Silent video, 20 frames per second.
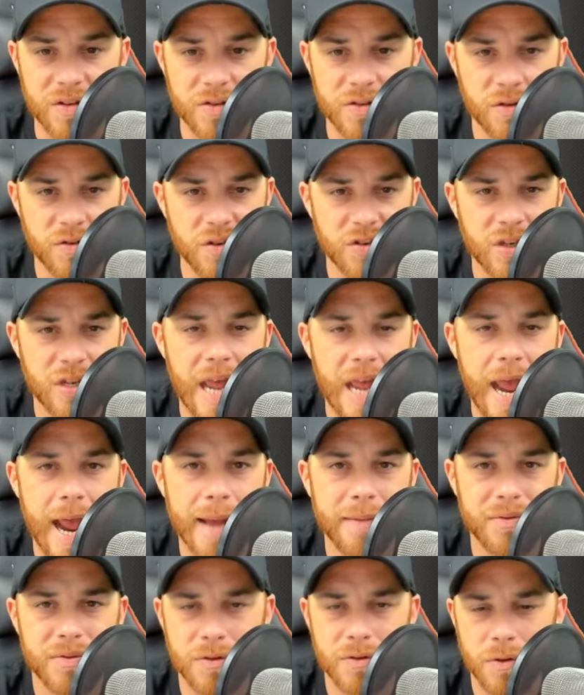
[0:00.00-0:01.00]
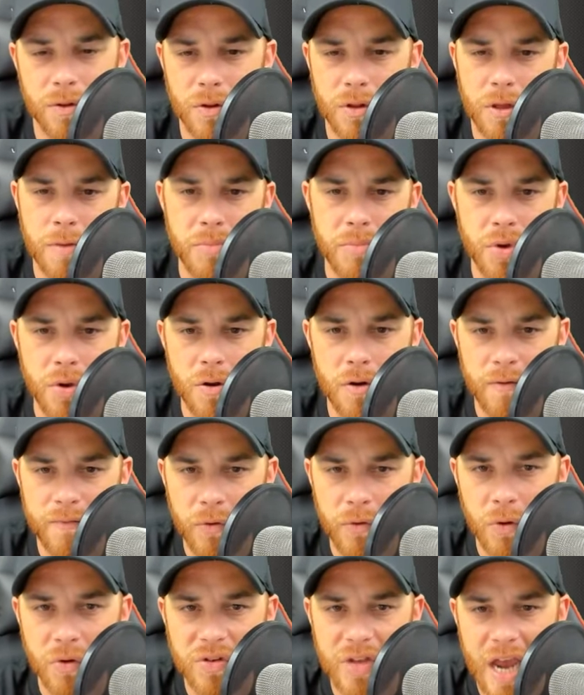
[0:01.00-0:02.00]
So so just an absolutely
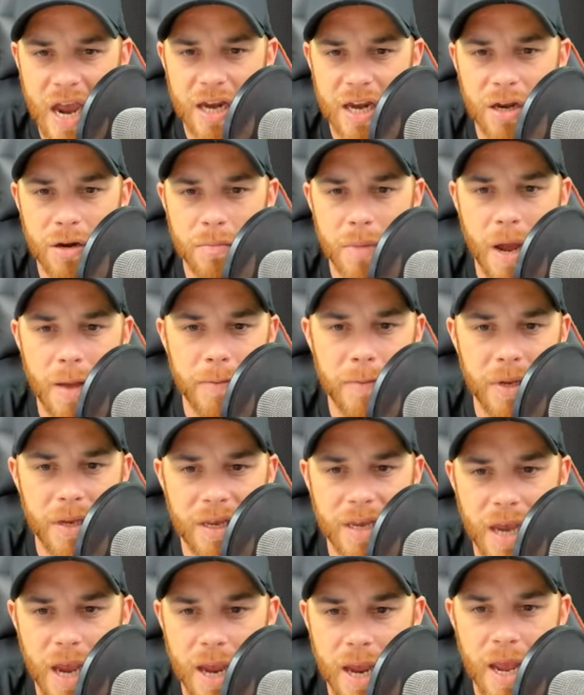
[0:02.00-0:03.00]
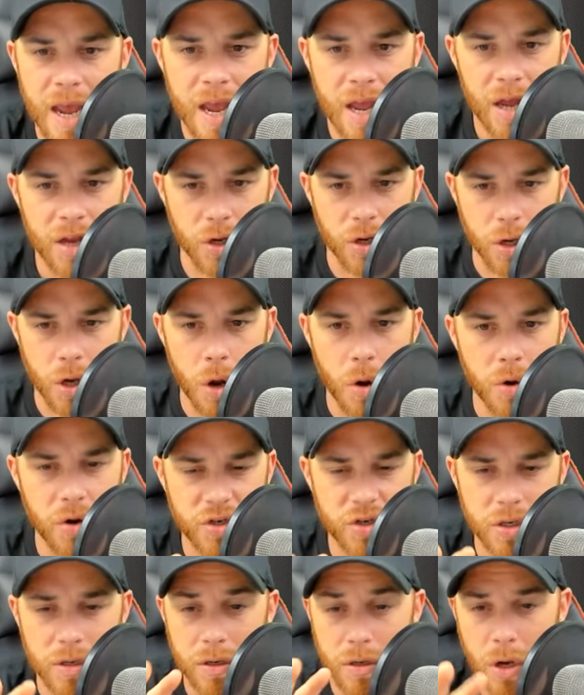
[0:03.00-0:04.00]
beautiful attack here by PK.
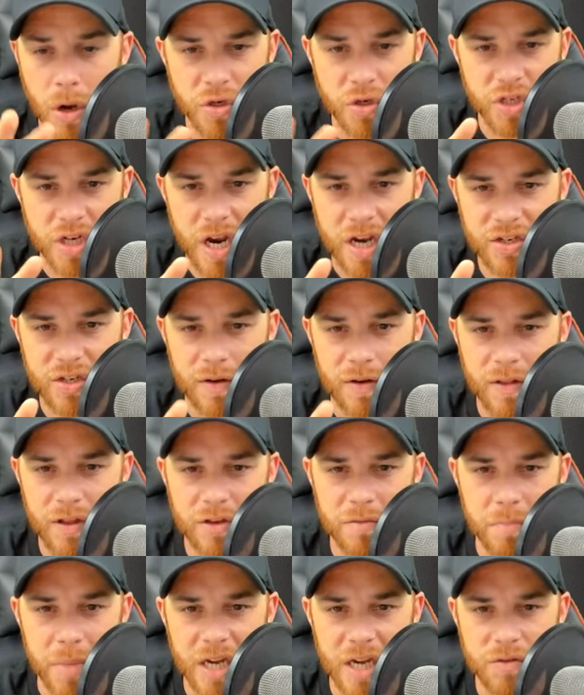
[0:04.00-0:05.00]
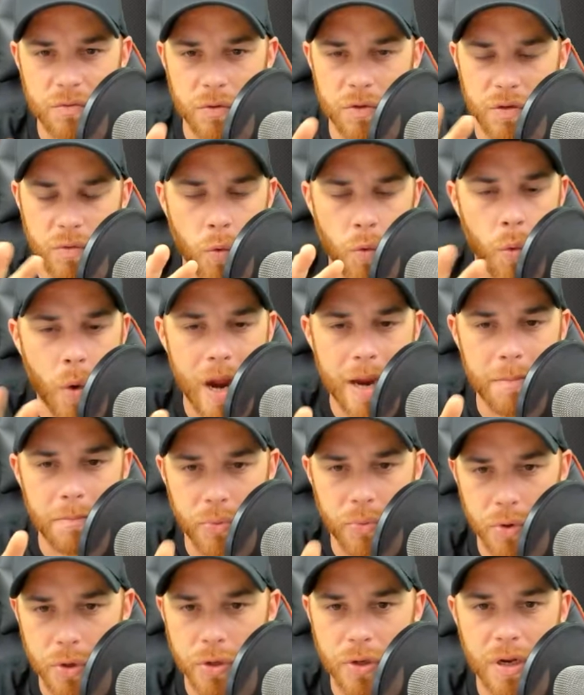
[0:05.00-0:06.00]
negotiation of this base was quite
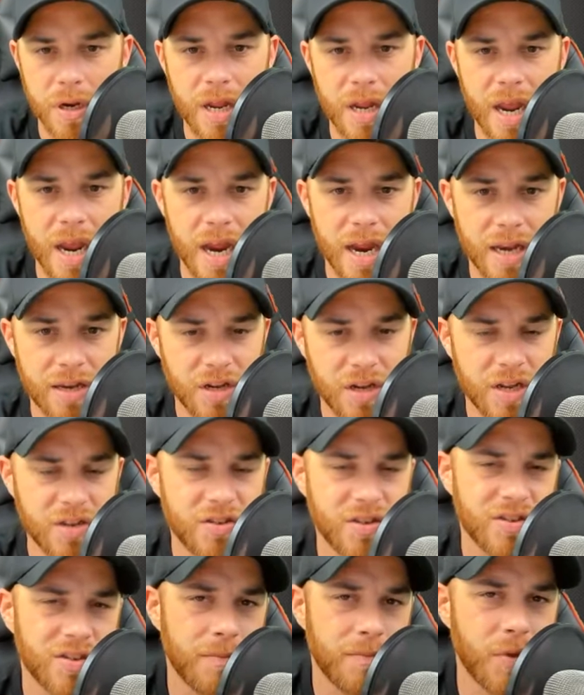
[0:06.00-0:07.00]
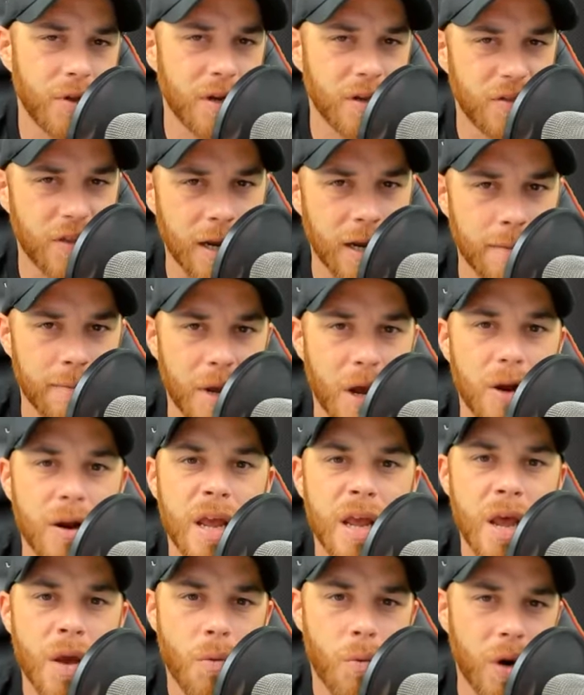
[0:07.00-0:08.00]
brilliant, and it's just something to think about
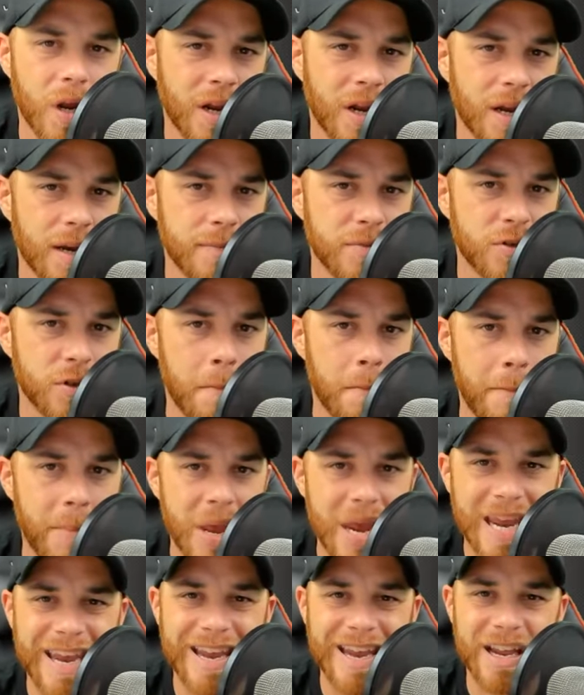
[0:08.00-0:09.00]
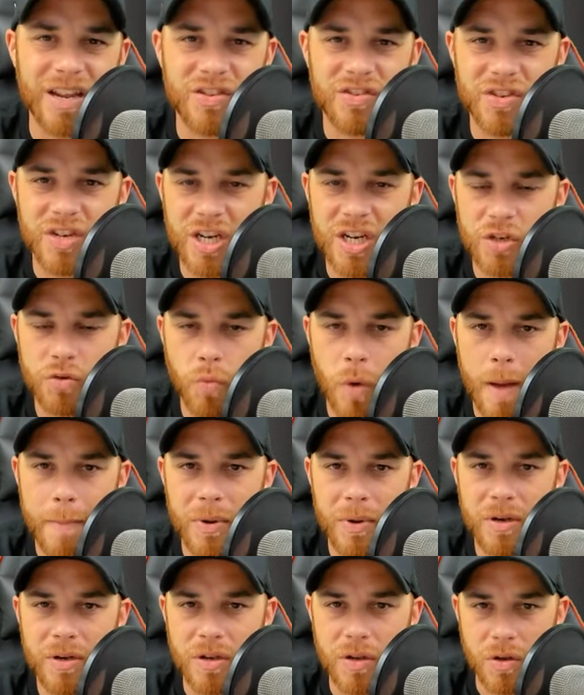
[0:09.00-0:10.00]
when it comes to picking a siege
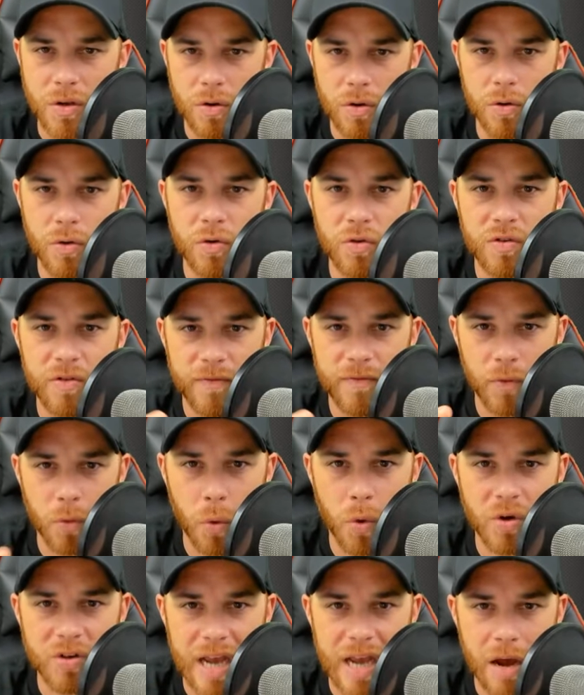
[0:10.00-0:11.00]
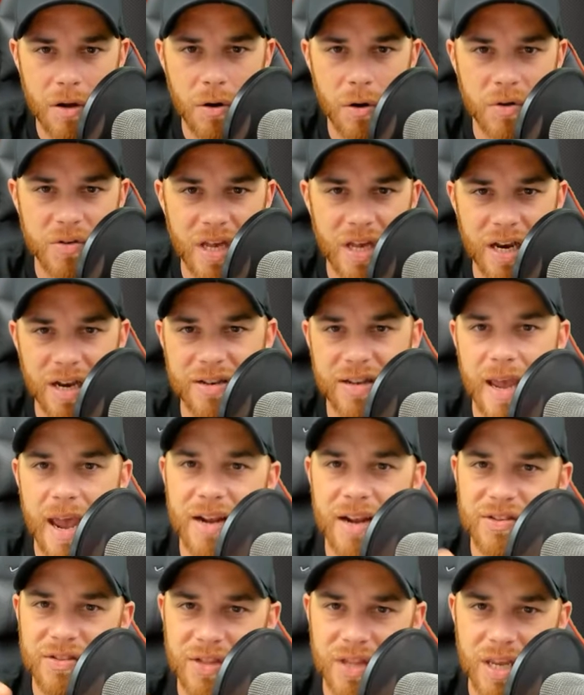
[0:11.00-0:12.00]
weapon to use for Town Hall 10
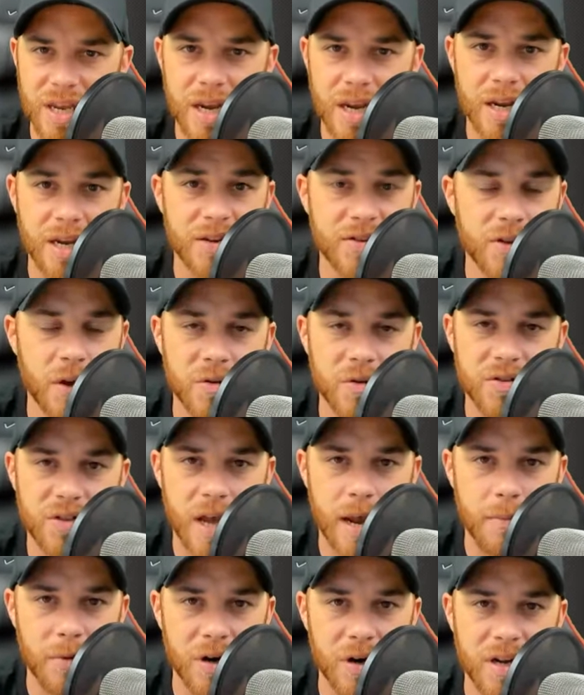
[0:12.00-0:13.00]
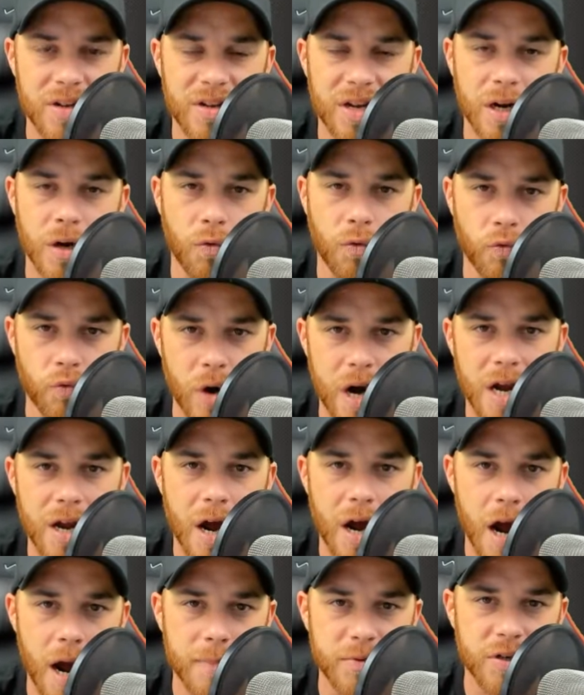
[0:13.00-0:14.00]
attacks. The Stone Slammer is a great
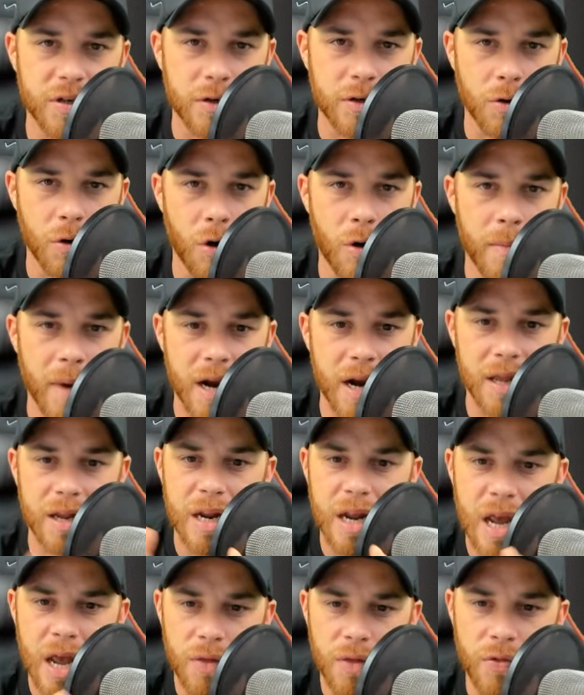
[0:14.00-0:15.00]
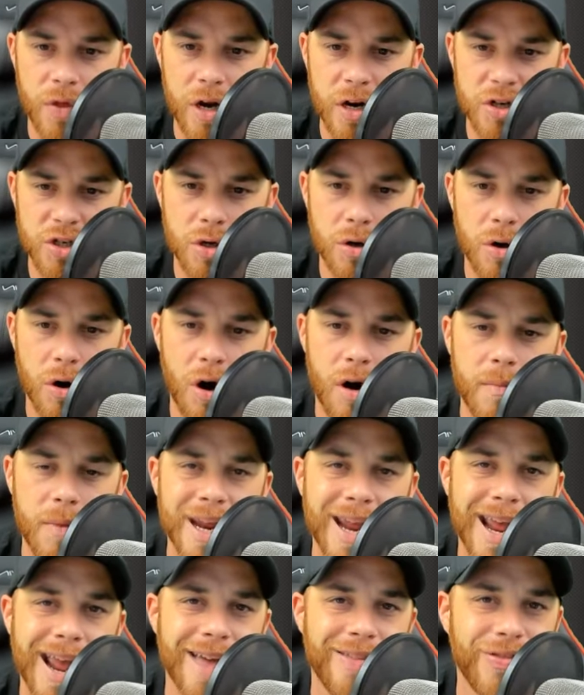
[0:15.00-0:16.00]
option to go about it. There's your
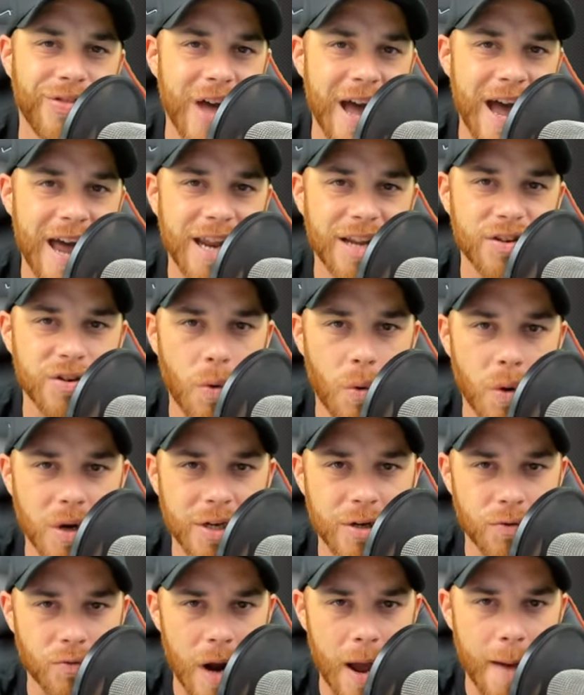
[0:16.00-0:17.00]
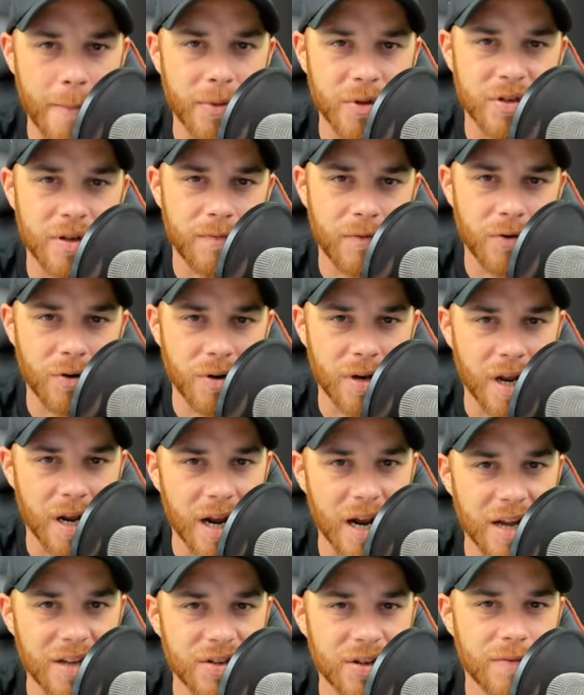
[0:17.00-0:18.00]
army, and that is going to wrap us up for today,
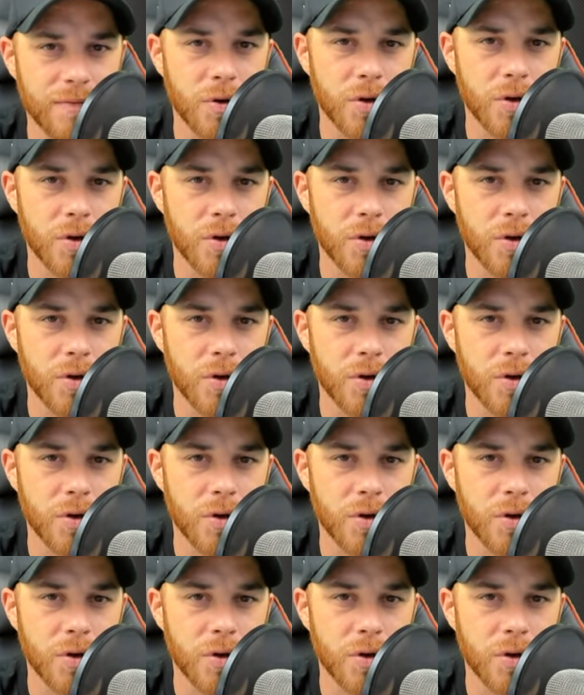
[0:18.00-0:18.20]
guys.